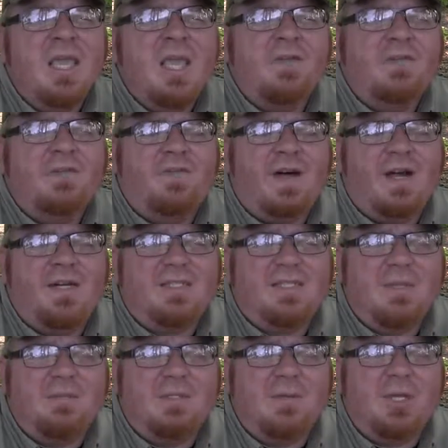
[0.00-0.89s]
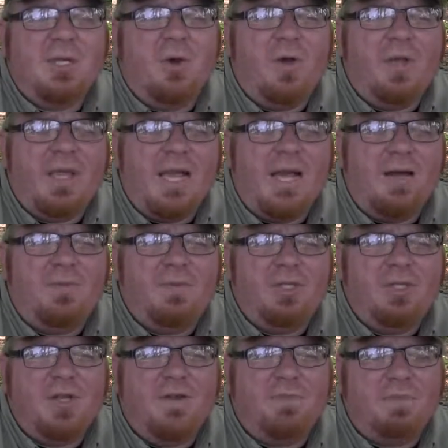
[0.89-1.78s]
If the fire seems to be going out
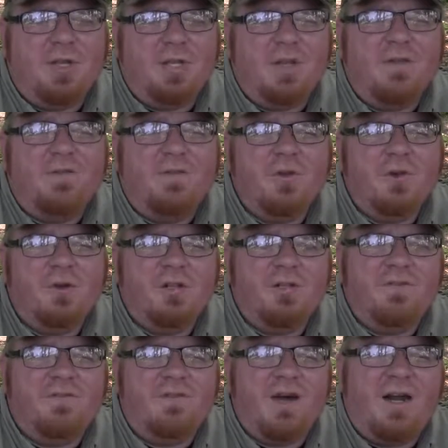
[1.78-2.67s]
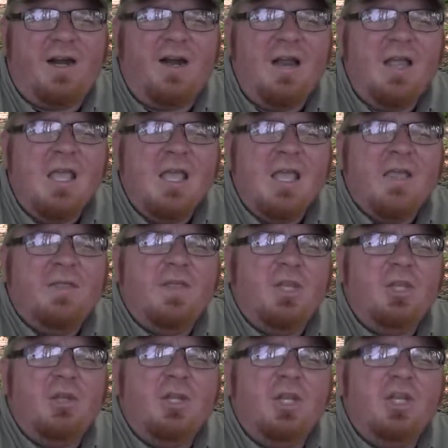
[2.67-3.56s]
but you have plenty of fuel on the fire,
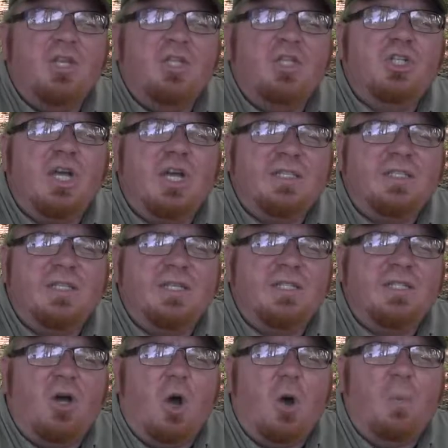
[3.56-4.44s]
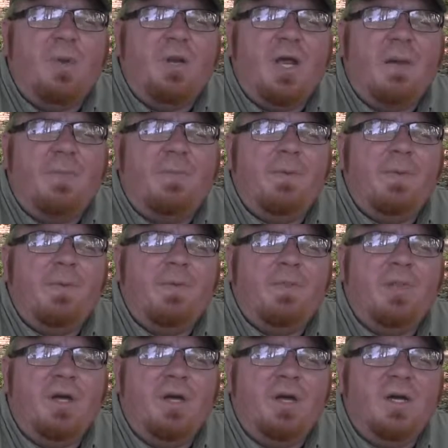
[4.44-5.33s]
then you need to adjust it to open up
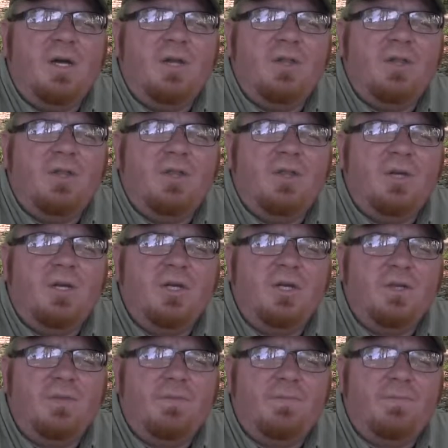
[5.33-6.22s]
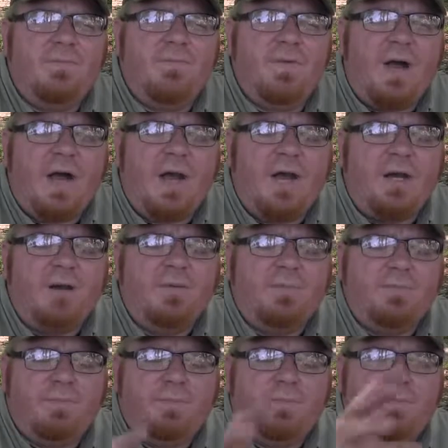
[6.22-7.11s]
the
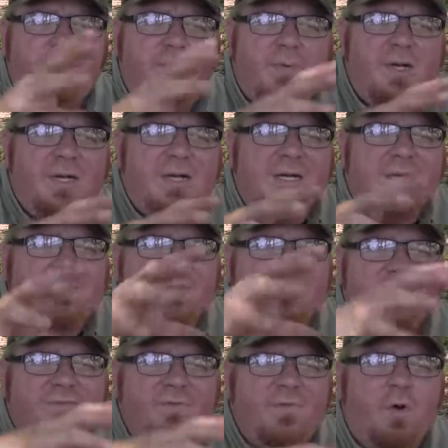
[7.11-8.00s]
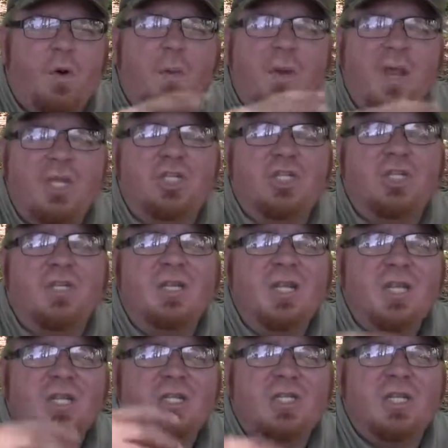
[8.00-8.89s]
fire
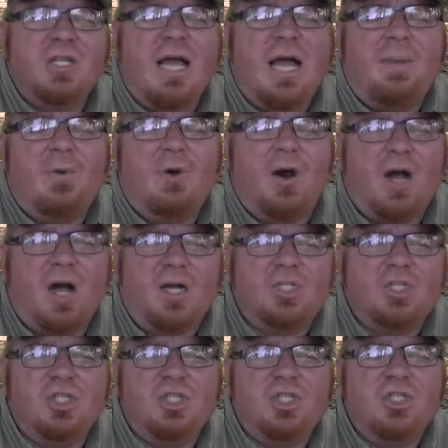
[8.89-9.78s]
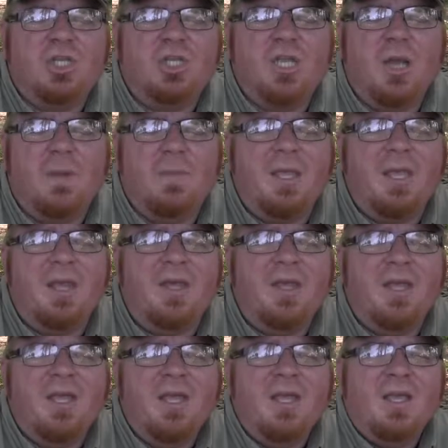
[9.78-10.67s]
formation to allow more oxygen to come
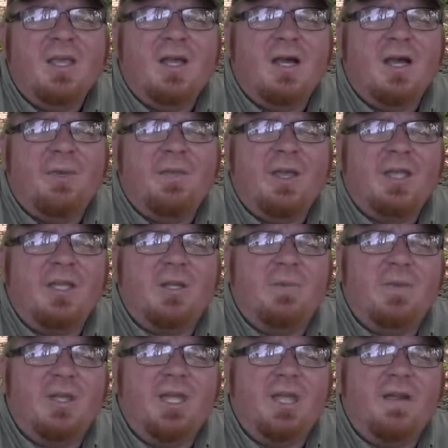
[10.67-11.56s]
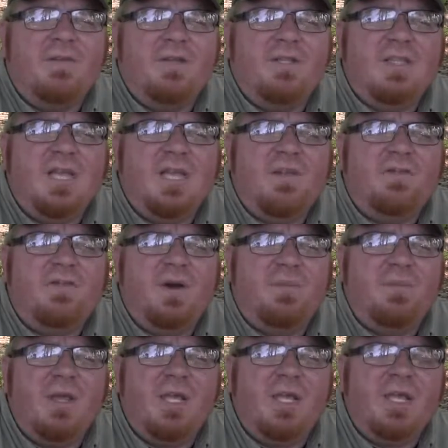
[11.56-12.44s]
in. That could be everything
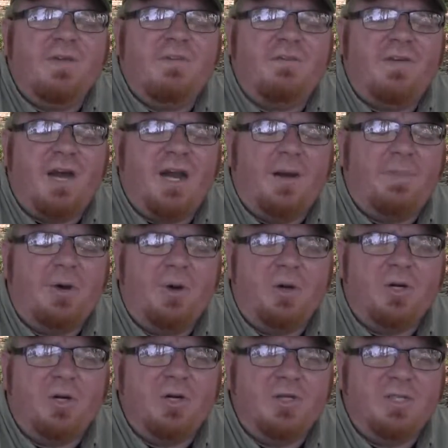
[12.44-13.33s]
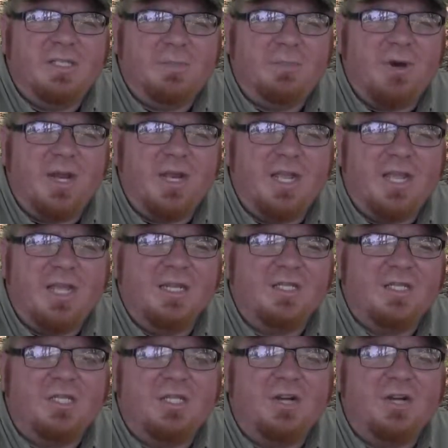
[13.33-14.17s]
from making a fire poker and spreading it and